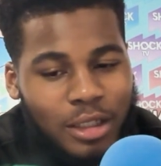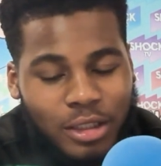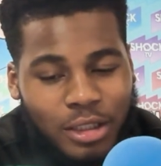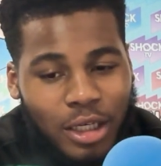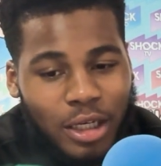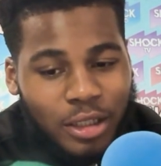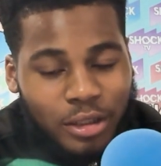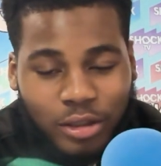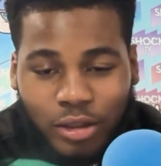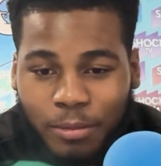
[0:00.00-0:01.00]
Yeah,
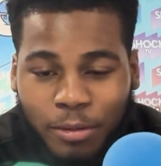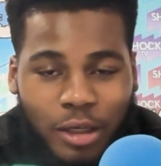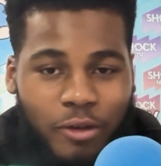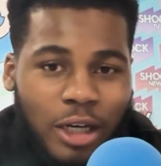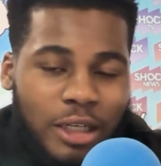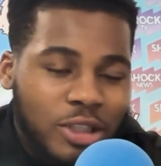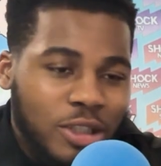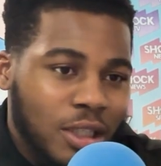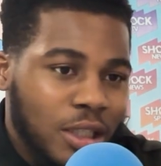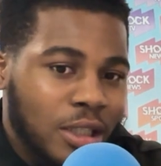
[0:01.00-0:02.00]
got to put it right this
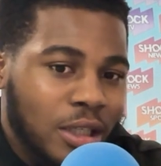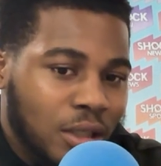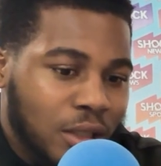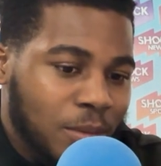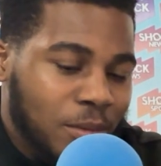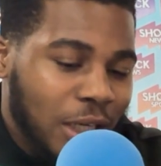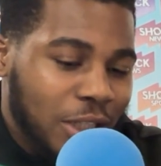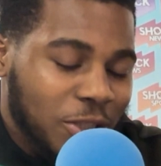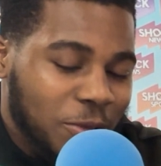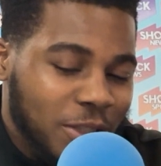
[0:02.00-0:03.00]
year.
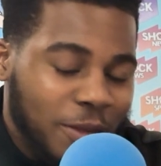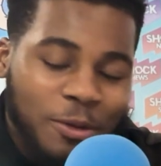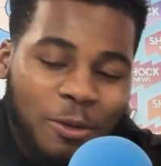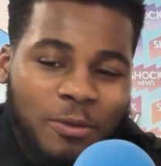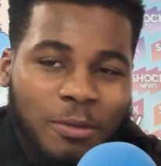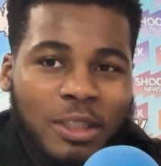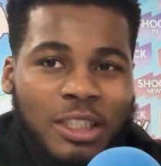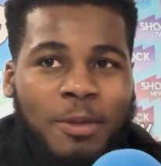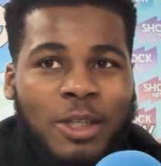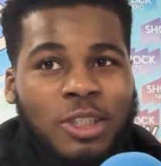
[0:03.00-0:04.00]
Last year was difficult for me,
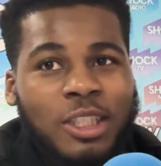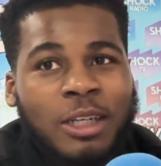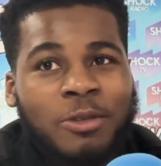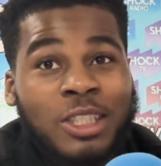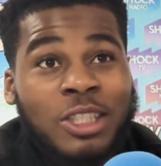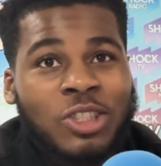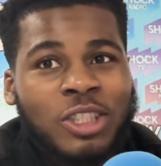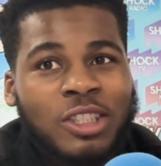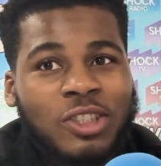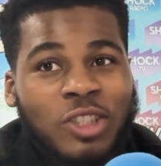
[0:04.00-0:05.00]
especially I was
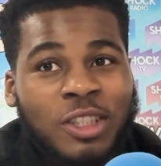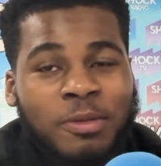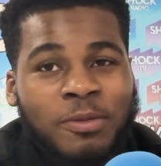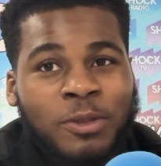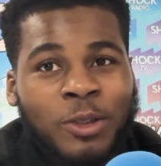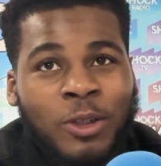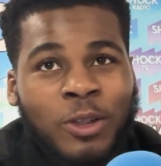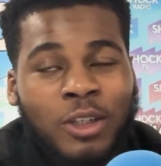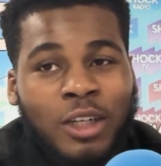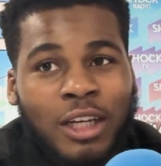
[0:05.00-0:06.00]
injured just
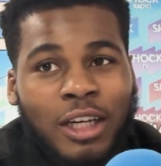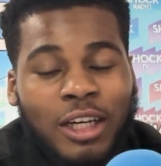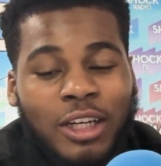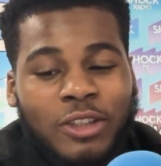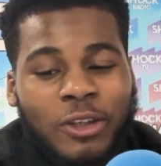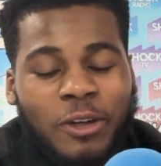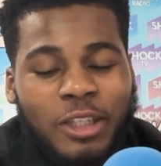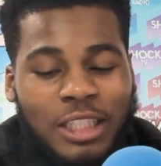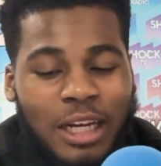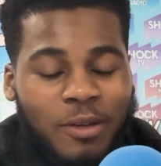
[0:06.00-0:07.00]
before going
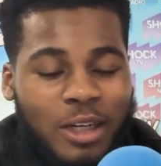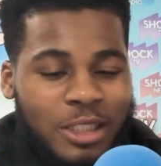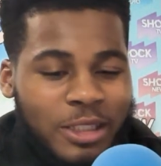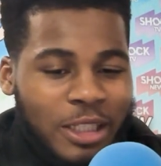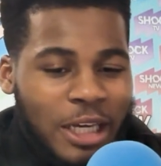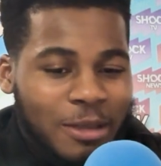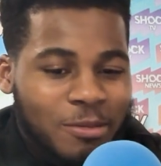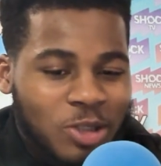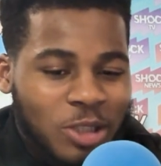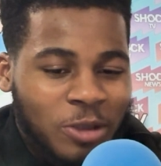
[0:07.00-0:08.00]
into that varsity game,
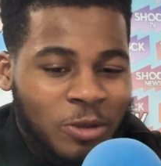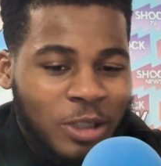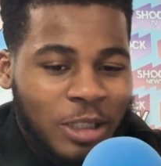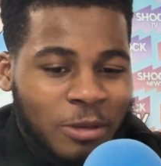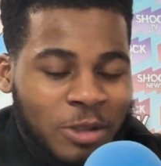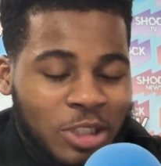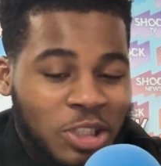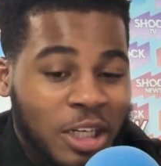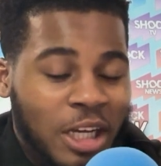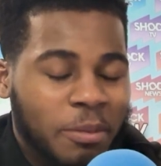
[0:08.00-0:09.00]
so I was
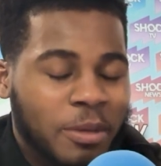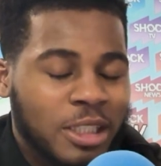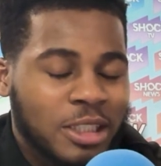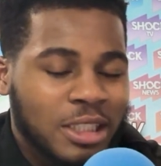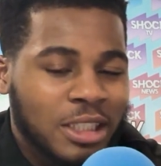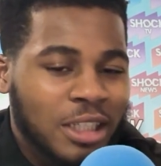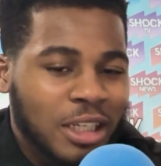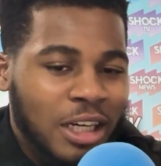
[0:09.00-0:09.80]
literally a liability.